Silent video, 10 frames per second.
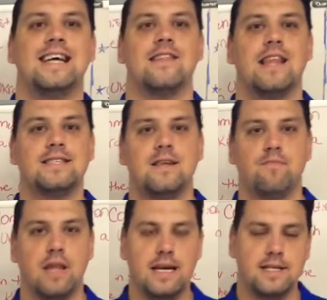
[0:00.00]
lesson
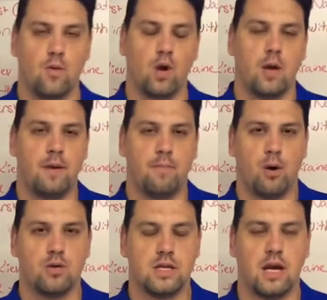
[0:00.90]
plans that we're going to be
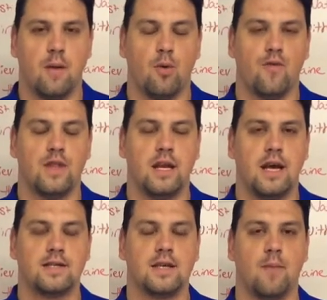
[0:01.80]
posting up over the
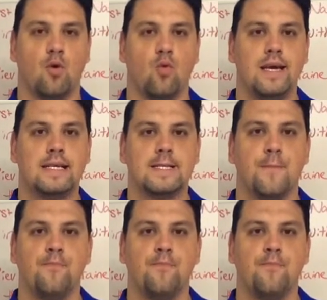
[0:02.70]
next couple weeks.